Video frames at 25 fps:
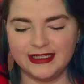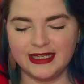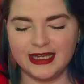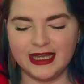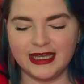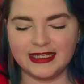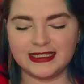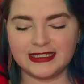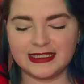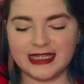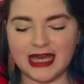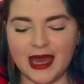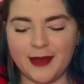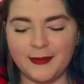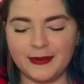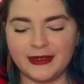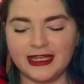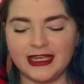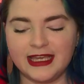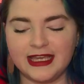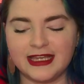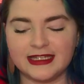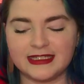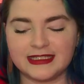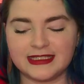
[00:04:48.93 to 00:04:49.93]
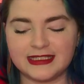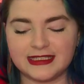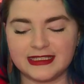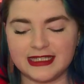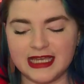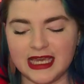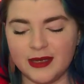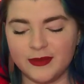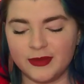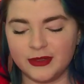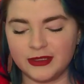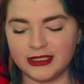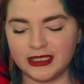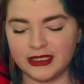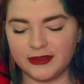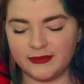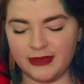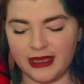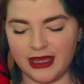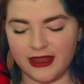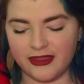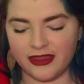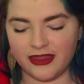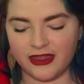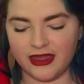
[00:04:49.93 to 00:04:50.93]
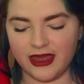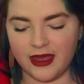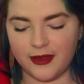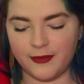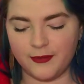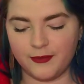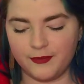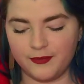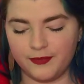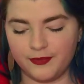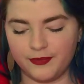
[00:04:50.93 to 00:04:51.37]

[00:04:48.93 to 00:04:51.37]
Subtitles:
It is happening in a stable in Bethlehem.